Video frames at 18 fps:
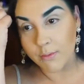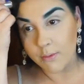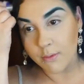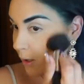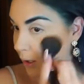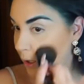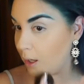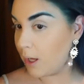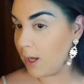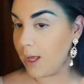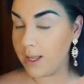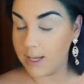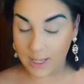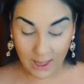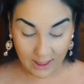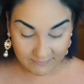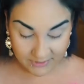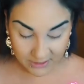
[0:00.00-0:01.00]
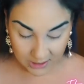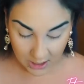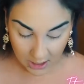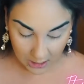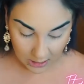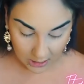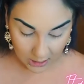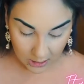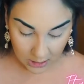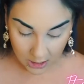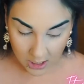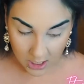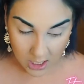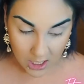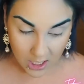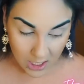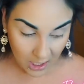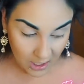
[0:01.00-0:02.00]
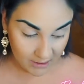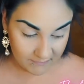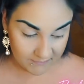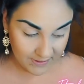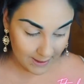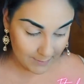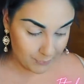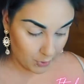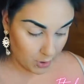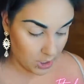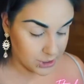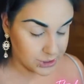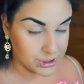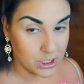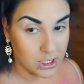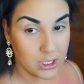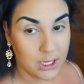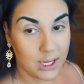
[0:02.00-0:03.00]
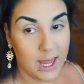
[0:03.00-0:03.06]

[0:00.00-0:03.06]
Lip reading: Oh, I love the color of that bronzer.